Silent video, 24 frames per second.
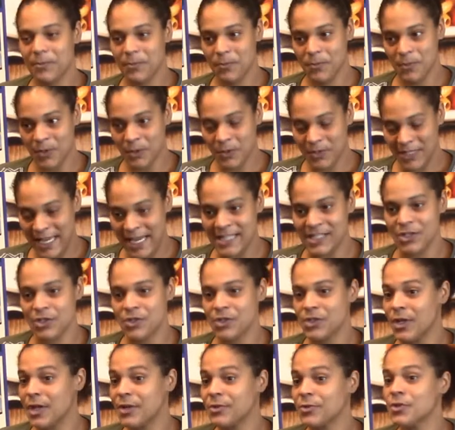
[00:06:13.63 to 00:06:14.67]
the days you're
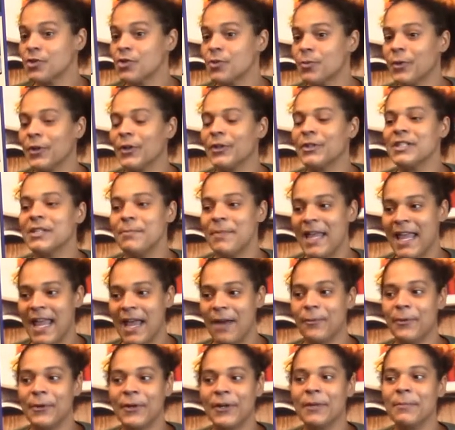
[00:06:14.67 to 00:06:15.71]
scheduled to work to be
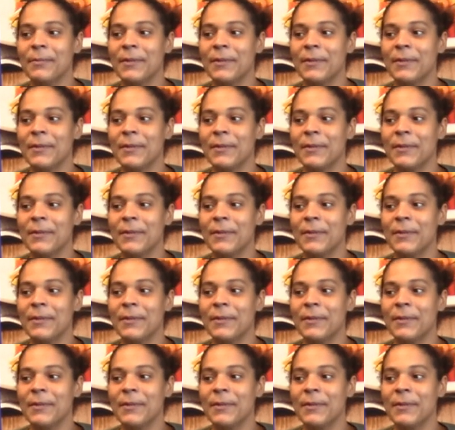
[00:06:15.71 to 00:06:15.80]
at work,